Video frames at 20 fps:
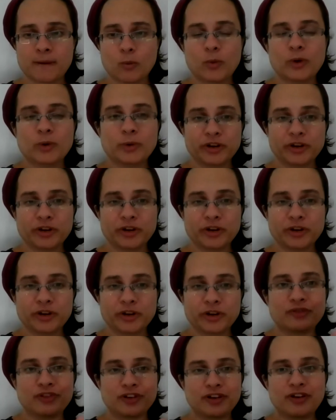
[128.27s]
when we're trying
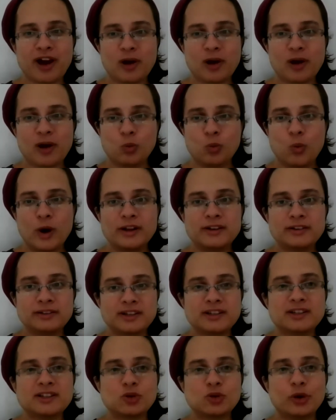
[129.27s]
to figure out what
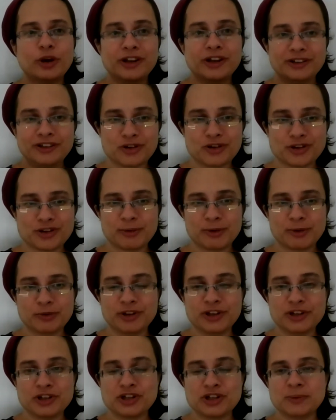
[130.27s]
this story can teach us about
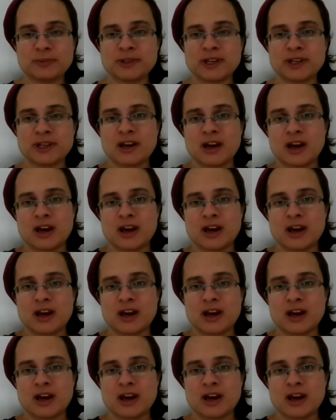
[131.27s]
relationships,